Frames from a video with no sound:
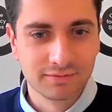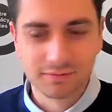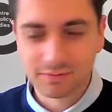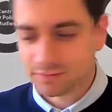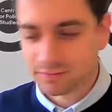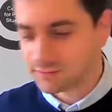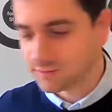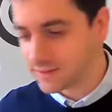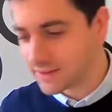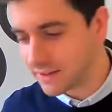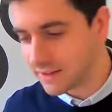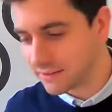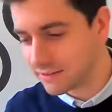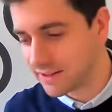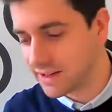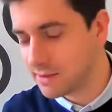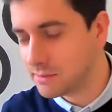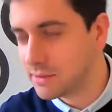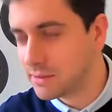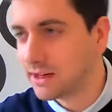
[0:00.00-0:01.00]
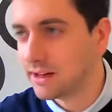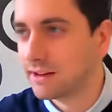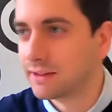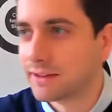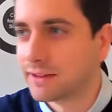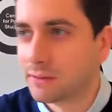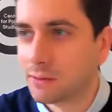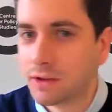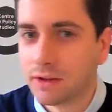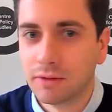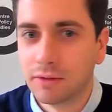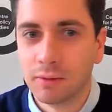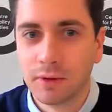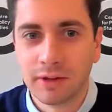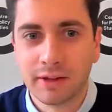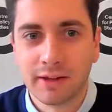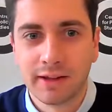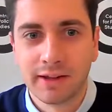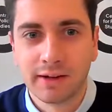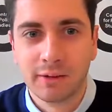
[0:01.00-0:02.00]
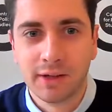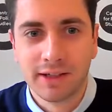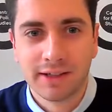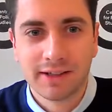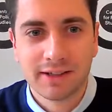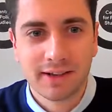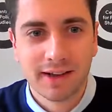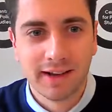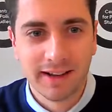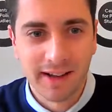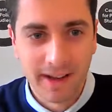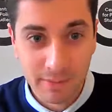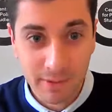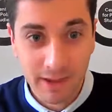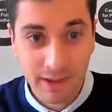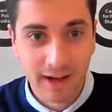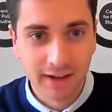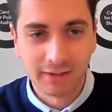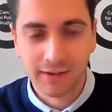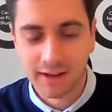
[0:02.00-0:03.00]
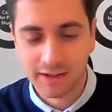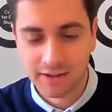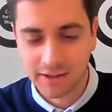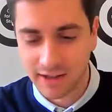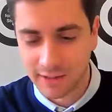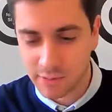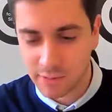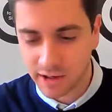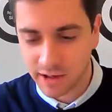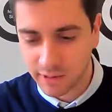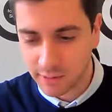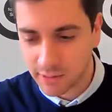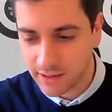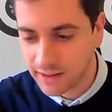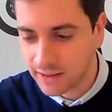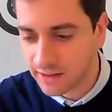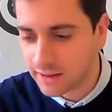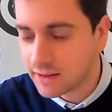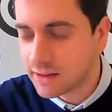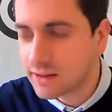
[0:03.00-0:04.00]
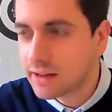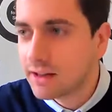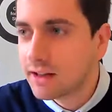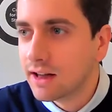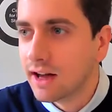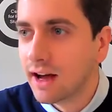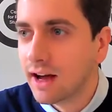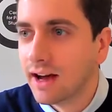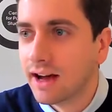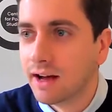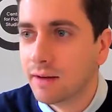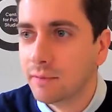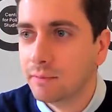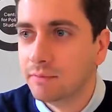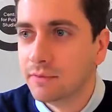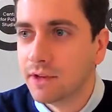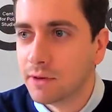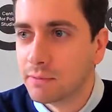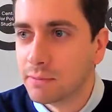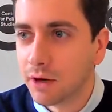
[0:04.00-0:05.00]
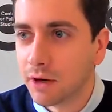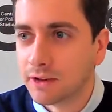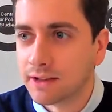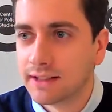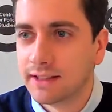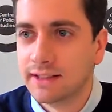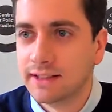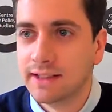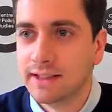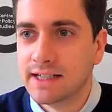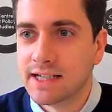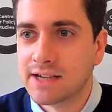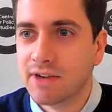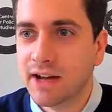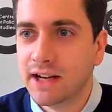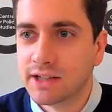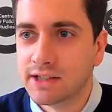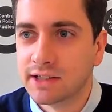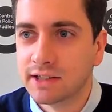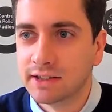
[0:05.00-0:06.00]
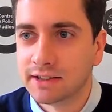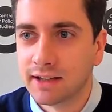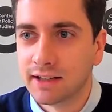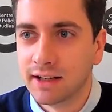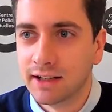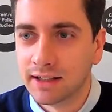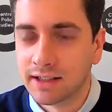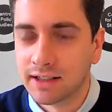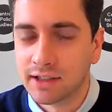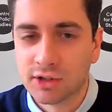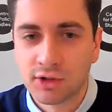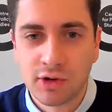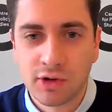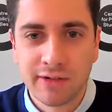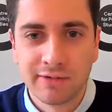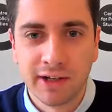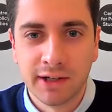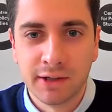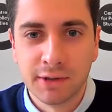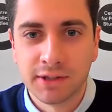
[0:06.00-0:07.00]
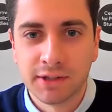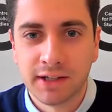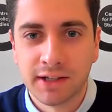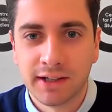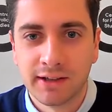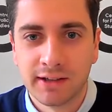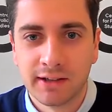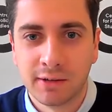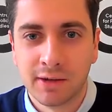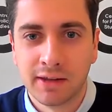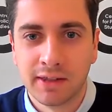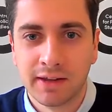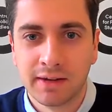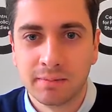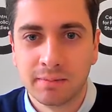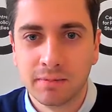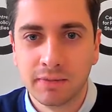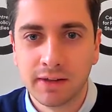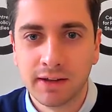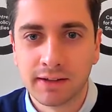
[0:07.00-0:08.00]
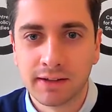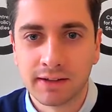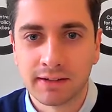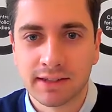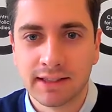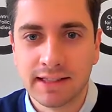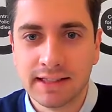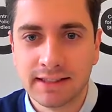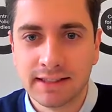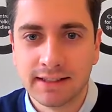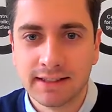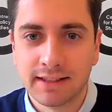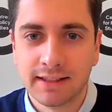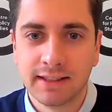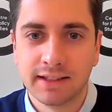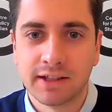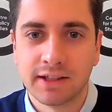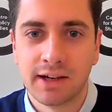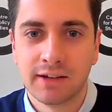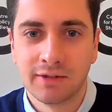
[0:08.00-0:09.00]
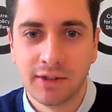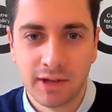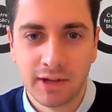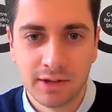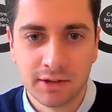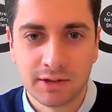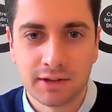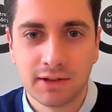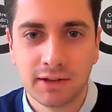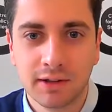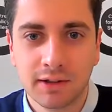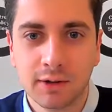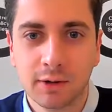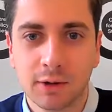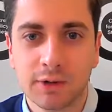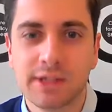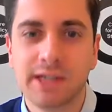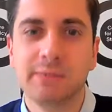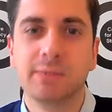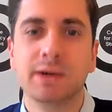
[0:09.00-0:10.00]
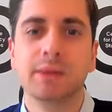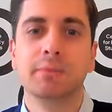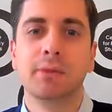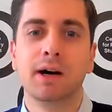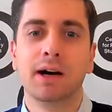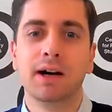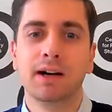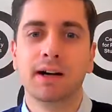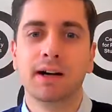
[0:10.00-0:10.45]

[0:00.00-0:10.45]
Definitely. I mean, I think one thing which, and Emma, I'll certainly bring you in, policy interventions like street boats. I don't know whether the CCC has heard of those, Lord Deben,